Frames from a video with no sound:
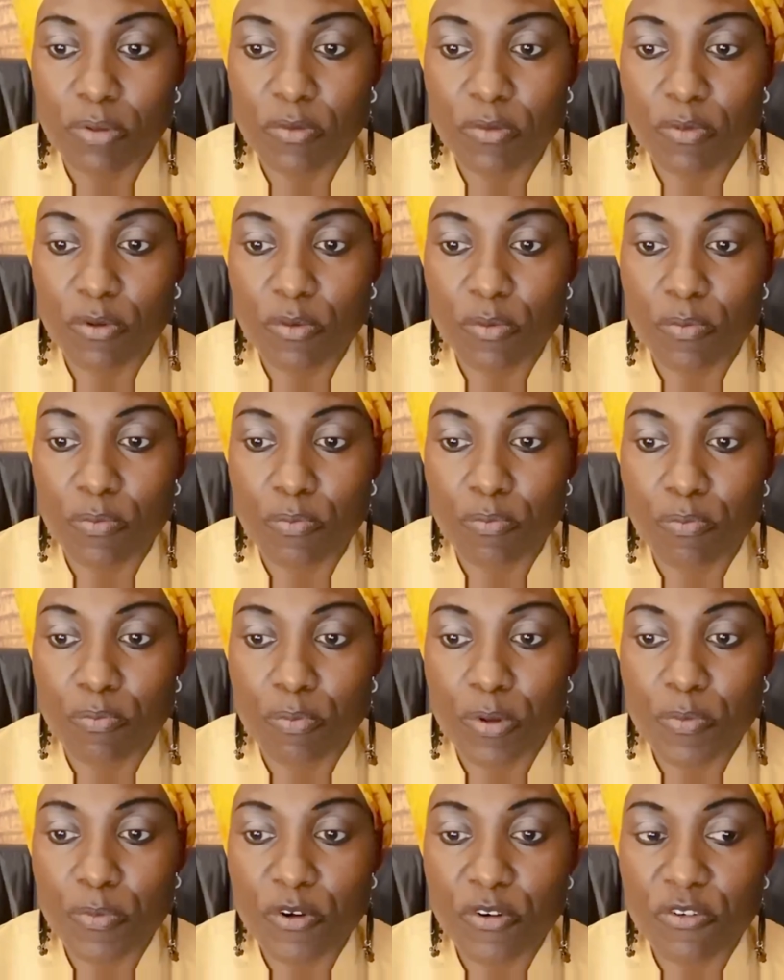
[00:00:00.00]
people,
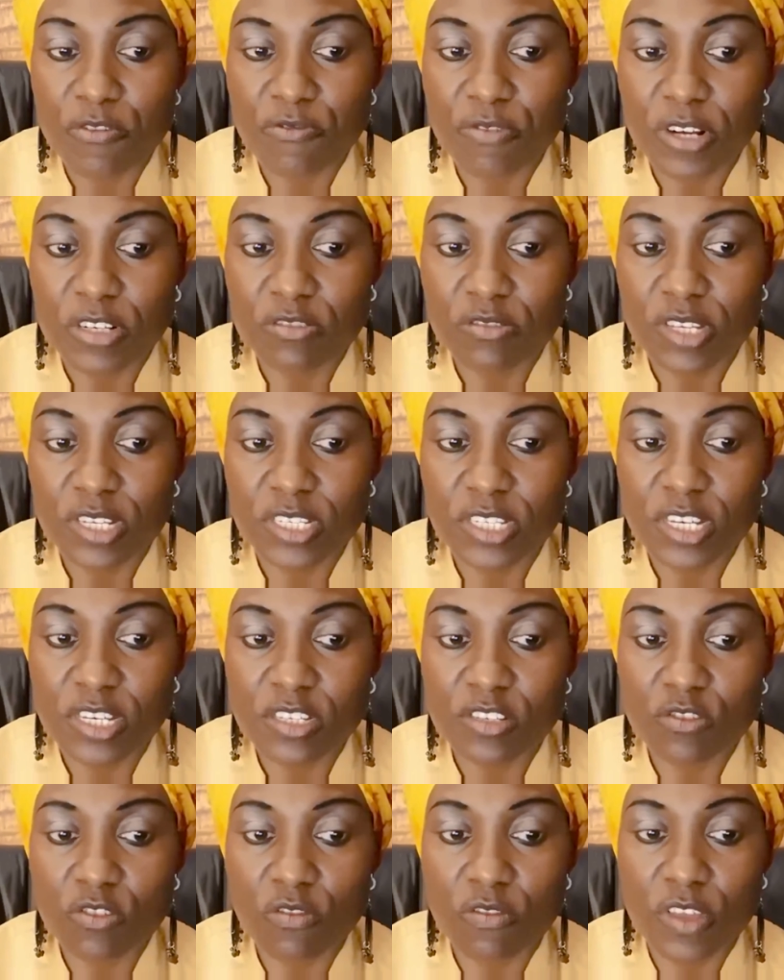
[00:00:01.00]
people refer to the
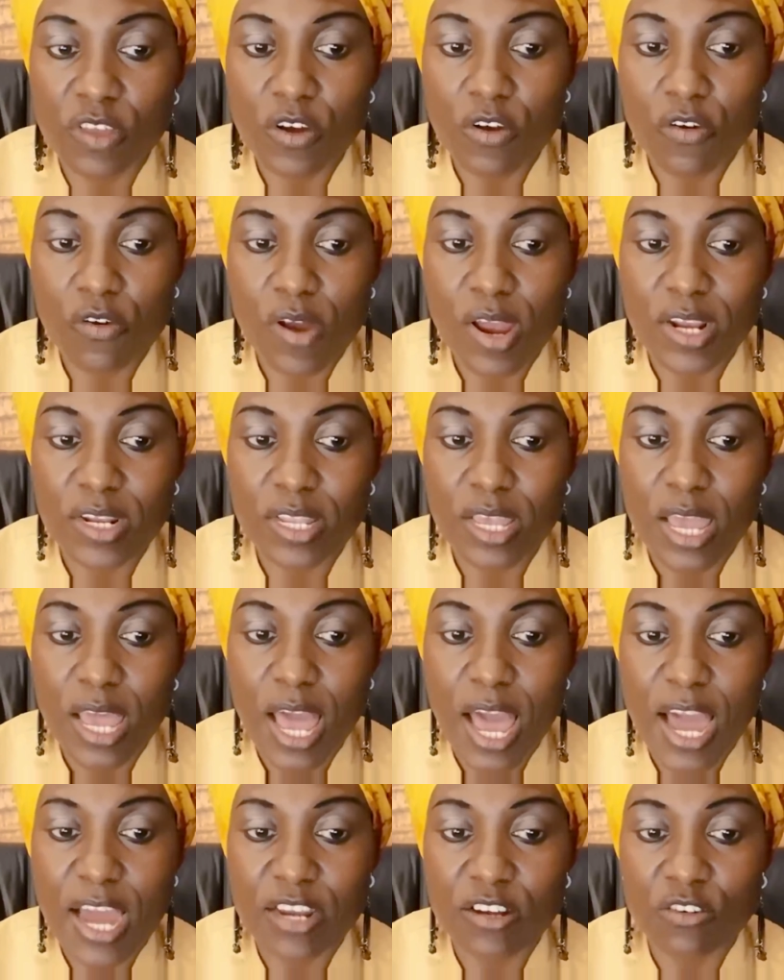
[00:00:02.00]
texts of the Quran
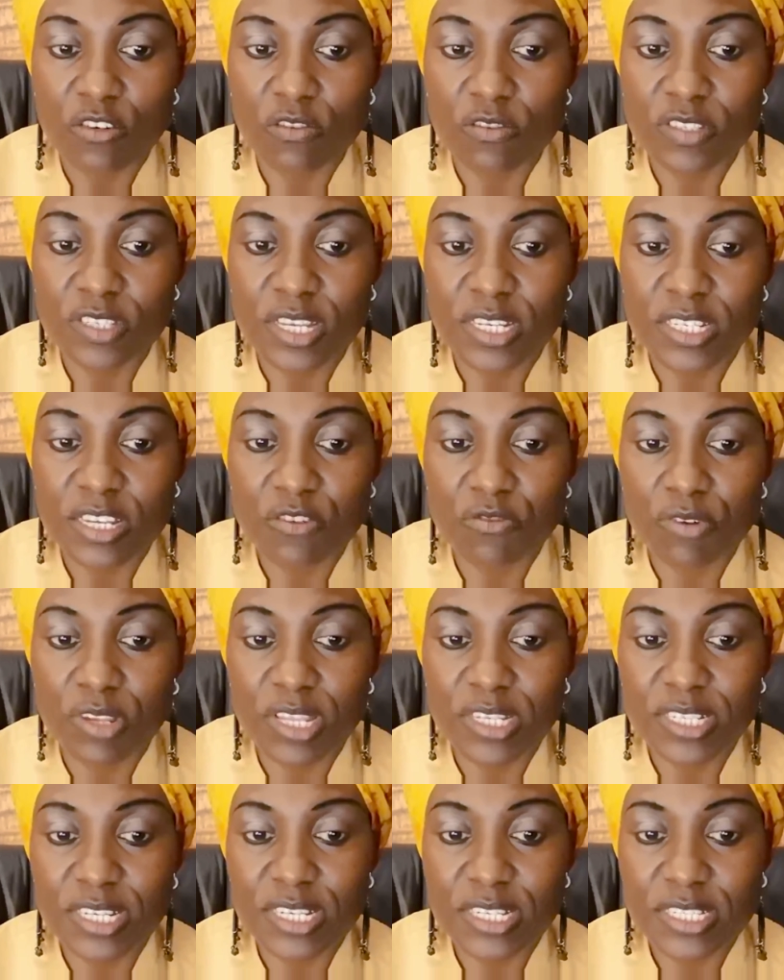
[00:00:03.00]
and of certain
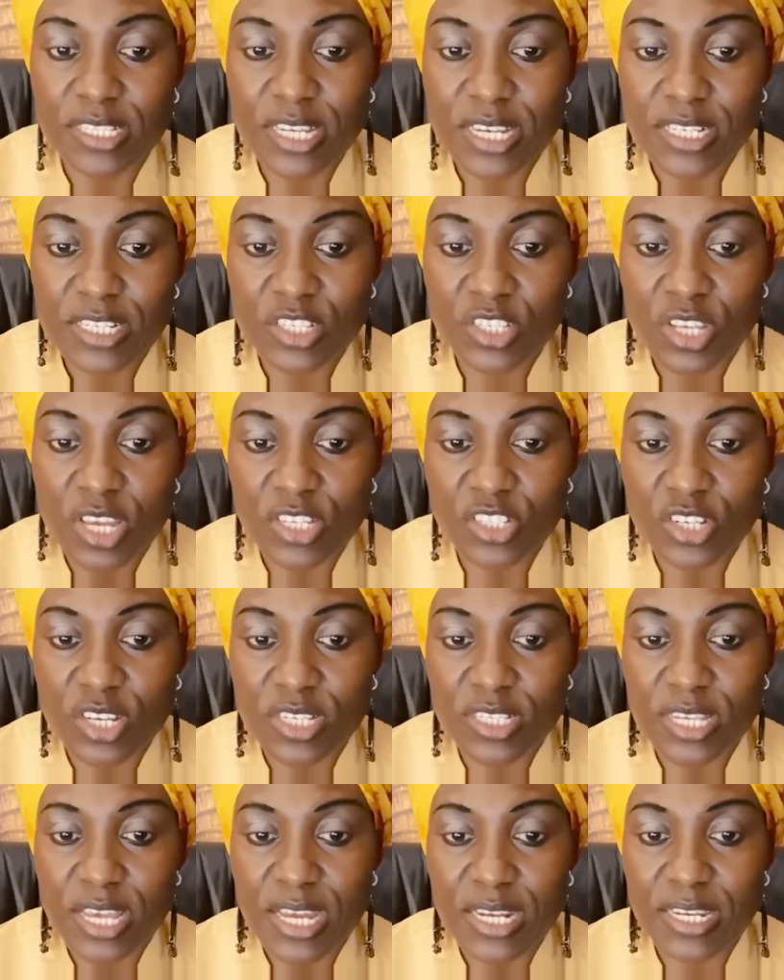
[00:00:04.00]
related texts such
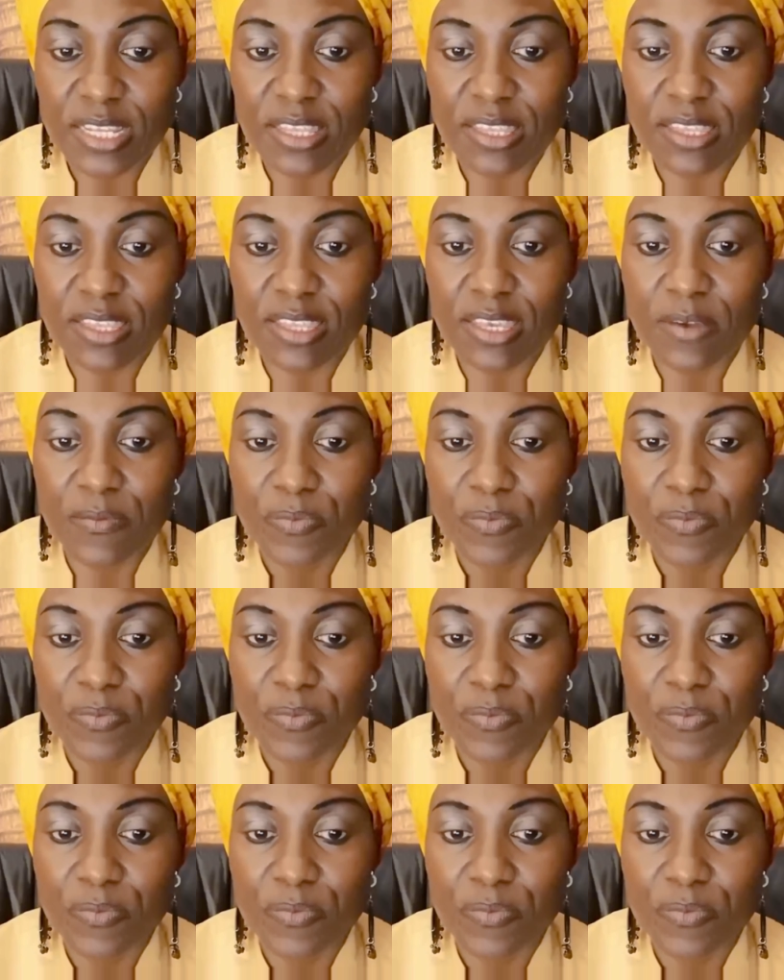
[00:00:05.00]
as Hadith,